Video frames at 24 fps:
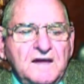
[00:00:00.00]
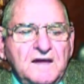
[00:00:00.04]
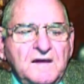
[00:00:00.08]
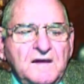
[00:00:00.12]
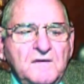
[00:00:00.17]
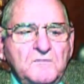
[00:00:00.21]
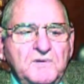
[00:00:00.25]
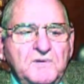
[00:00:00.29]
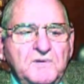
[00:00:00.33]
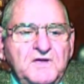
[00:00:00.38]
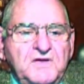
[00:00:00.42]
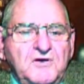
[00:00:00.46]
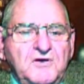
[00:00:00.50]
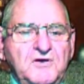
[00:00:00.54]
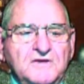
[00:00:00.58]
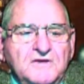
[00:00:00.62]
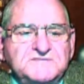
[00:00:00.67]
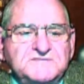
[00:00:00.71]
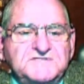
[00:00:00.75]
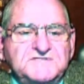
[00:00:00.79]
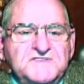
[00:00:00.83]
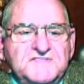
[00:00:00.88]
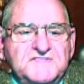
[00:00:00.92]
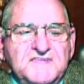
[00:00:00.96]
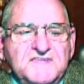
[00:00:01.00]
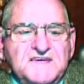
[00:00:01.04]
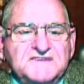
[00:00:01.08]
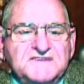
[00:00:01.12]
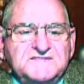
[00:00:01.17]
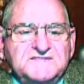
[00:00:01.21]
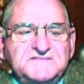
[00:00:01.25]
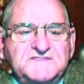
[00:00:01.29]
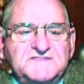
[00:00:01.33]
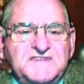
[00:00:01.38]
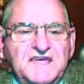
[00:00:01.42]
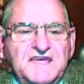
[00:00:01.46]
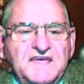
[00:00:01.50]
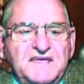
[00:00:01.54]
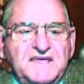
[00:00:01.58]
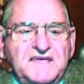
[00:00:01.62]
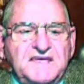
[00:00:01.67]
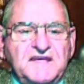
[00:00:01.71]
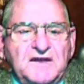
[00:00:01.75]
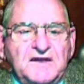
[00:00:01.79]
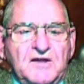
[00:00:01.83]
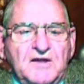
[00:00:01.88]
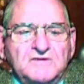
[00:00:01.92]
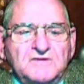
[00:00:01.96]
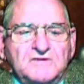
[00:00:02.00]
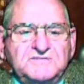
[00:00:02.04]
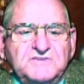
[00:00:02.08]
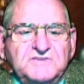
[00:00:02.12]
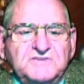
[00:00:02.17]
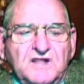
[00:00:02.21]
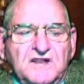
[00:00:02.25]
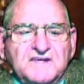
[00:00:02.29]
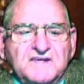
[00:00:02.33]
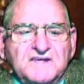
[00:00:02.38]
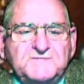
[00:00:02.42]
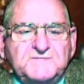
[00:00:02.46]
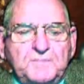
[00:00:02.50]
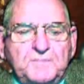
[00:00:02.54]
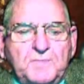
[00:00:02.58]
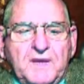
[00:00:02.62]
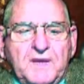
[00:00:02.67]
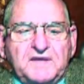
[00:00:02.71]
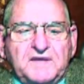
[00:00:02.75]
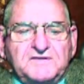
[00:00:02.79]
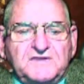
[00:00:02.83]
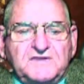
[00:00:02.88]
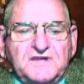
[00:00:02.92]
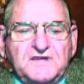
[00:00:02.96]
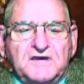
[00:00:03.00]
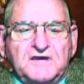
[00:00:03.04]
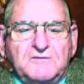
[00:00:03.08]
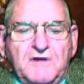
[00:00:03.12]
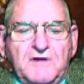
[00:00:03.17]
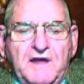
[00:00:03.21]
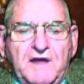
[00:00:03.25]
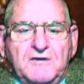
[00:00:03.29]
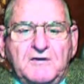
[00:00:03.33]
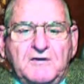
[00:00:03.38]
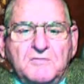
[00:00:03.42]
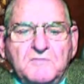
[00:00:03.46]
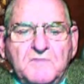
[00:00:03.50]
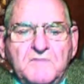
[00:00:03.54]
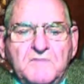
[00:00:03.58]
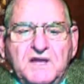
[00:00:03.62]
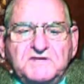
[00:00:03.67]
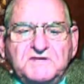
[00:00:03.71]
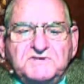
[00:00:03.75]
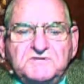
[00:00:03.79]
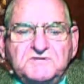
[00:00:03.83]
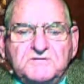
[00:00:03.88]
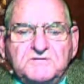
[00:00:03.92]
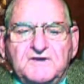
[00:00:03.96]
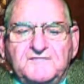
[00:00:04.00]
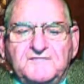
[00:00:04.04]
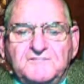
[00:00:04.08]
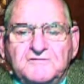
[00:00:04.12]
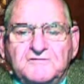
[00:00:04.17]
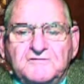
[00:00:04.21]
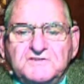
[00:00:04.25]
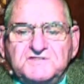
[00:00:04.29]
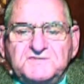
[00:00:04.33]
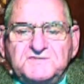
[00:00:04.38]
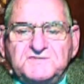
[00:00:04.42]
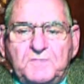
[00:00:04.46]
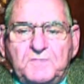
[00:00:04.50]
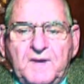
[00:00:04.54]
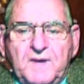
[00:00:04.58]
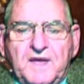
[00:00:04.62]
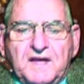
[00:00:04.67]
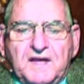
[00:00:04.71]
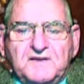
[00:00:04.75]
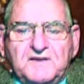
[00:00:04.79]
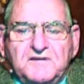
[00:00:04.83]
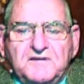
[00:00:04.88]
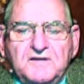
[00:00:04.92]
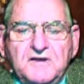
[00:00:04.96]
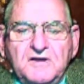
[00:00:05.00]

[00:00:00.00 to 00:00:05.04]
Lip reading: Because of this, they can also expect a greater measure of respect